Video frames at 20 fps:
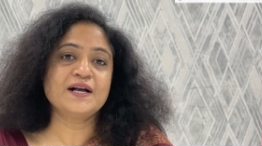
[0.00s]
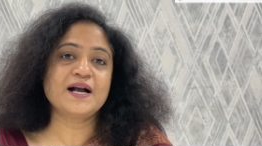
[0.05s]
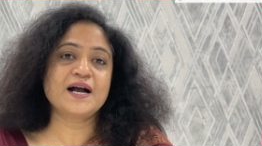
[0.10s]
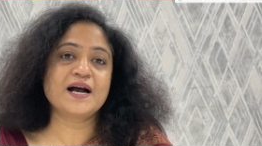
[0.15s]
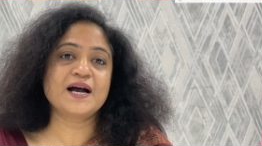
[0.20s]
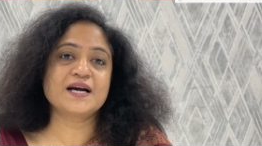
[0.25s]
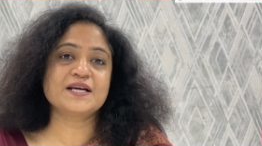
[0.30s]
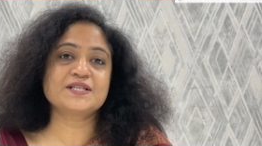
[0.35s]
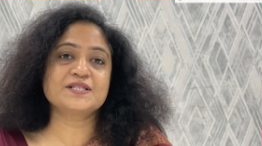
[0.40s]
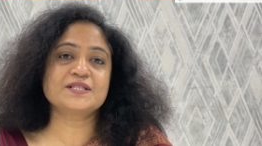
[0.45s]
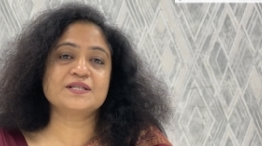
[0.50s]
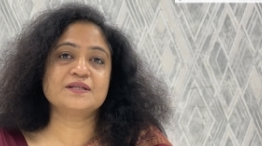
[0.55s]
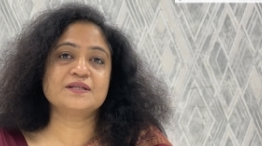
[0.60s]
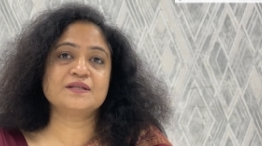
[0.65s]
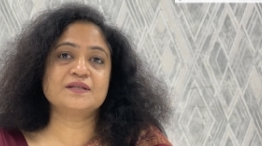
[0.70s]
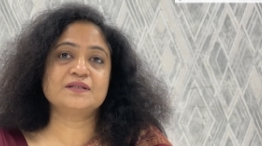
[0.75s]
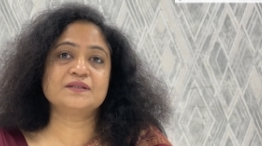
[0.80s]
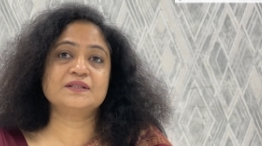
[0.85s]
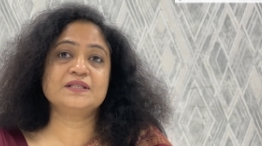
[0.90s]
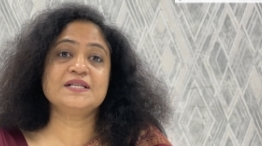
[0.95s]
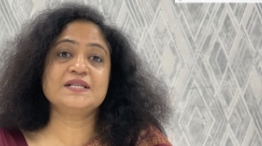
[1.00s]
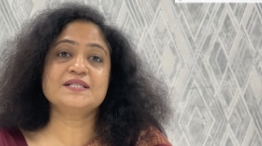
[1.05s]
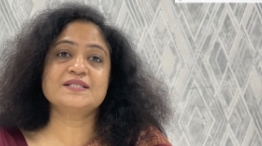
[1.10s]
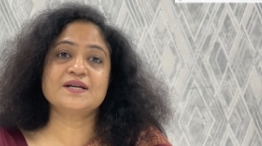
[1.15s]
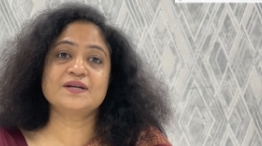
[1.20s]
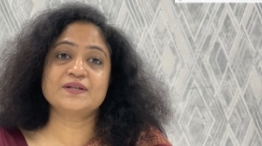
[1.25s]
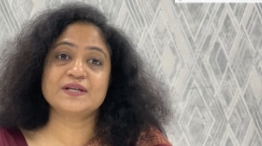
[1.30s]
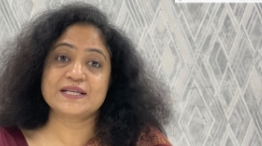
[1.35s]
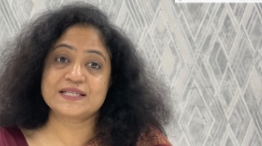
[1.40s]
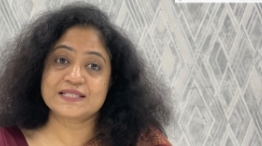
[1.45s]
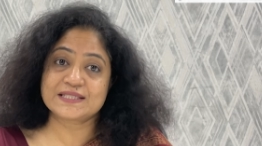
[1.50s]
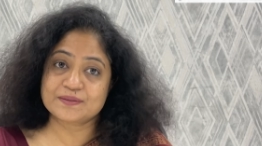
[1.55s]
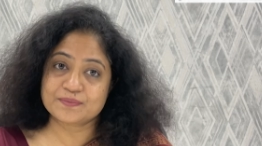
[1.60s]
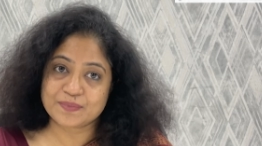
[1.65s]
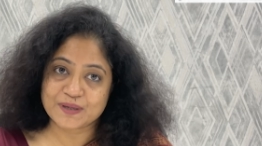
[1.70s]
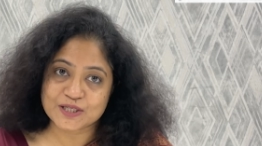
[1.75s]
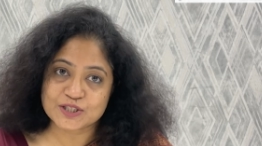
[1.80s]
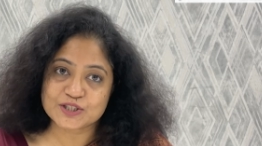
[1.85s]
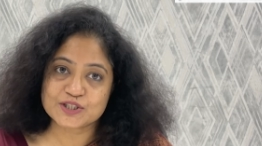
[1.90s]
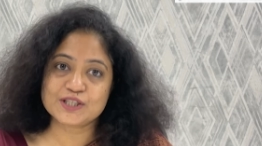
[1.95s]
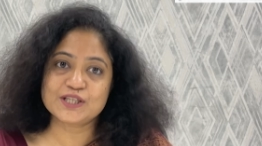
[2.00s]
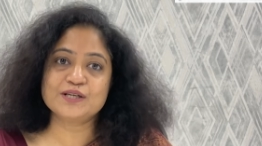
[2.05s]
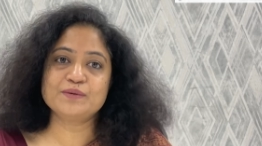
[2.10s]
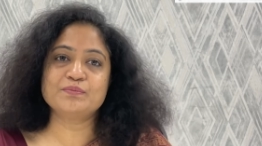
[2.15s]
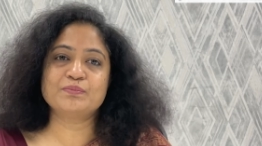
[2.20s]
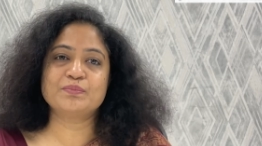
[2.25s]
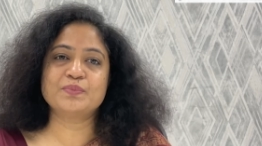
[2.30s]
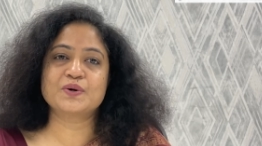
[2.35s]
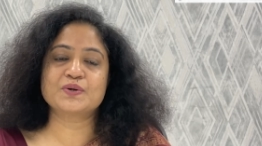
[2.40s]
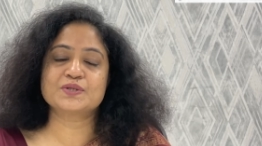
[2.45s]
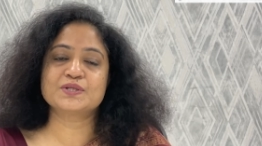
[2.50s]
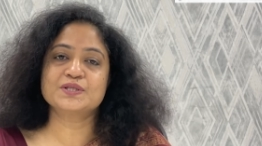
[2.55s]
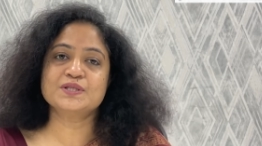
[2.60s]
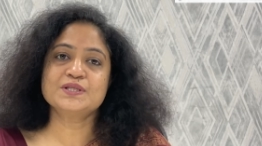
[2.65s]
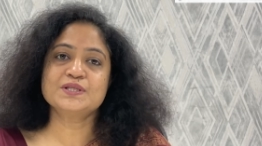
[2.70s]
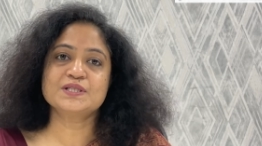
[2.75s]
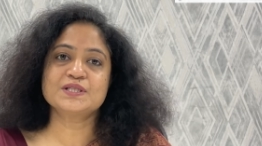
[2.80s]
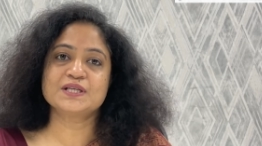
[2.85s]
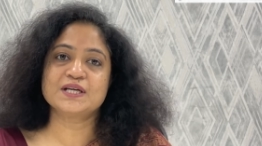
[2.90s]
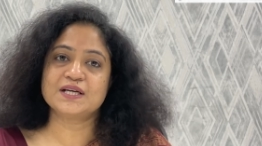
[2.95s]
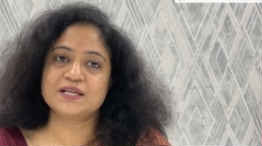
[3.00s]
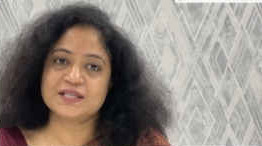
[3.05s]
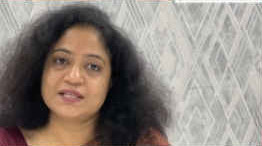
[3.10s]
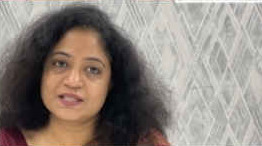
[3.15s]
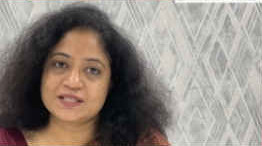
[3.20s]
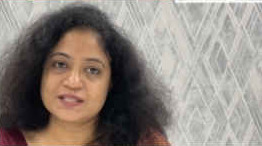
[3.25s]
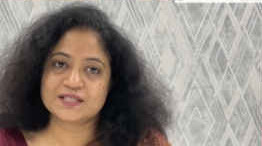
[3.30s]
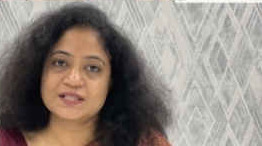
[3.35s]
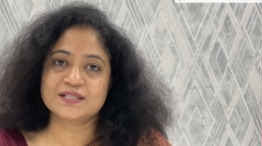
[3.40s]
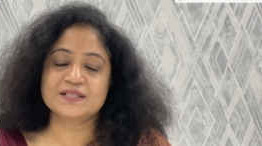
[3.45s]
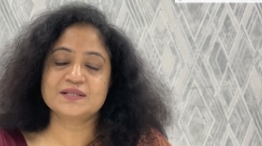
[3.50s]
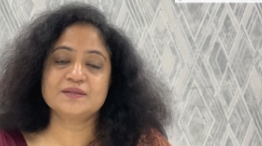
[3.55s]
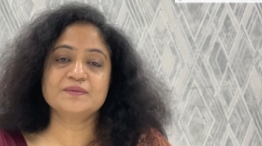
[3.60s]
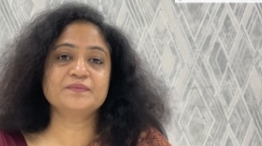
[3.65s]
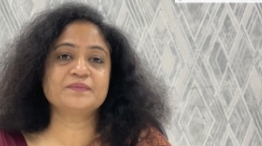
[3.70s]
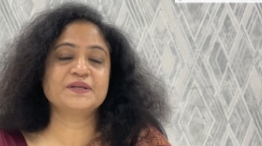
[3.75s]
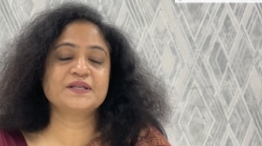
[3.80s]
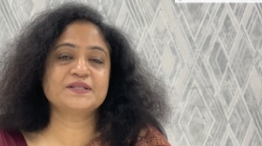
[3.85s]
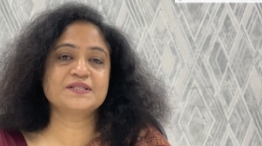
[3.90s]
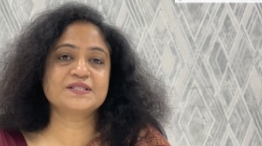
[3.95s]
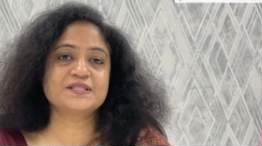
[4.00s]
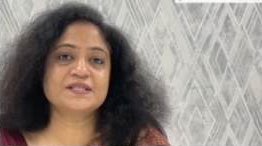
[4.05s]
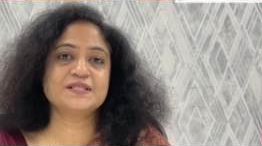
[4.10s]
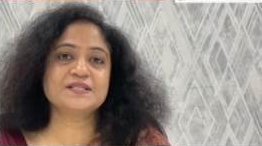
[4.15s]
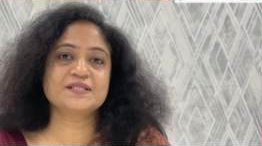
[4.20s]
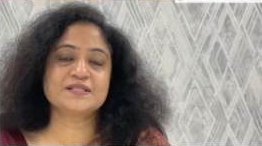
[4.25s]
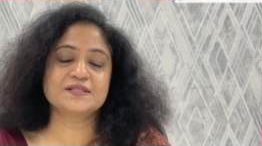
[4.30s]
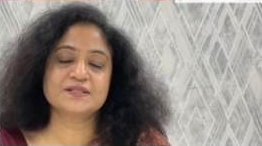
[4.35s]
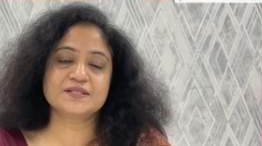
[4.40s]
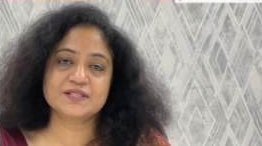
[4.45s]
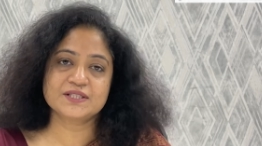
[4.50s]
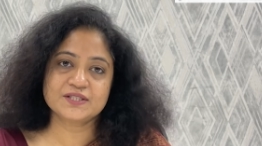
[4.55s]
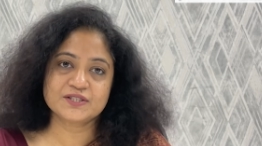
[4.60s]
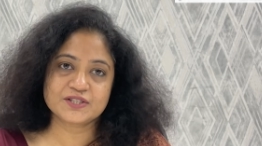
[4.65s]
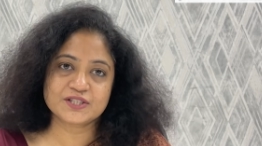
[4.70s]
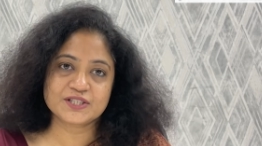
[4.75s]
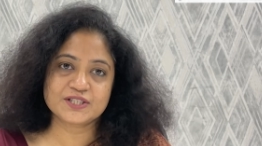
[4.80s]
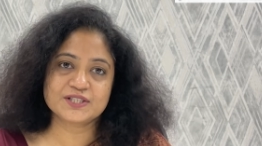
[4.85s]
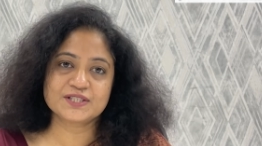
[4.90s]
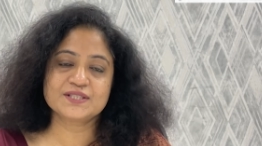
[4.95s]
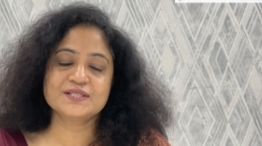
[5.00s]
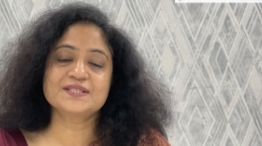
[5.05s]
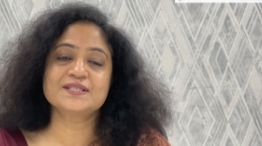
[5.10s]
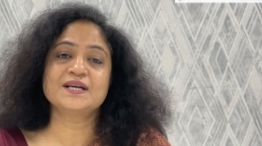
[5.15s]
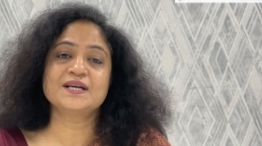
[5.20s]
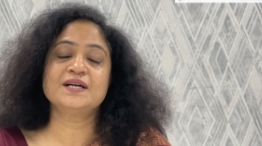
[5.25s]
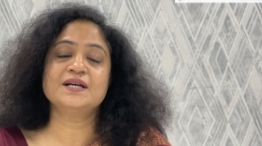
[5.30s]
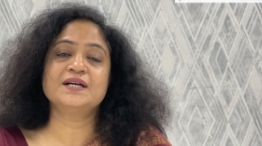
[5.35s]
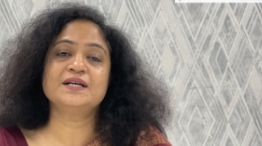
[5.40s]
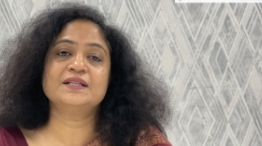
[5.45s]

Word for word: and uh, these are especially important in India because in certain regions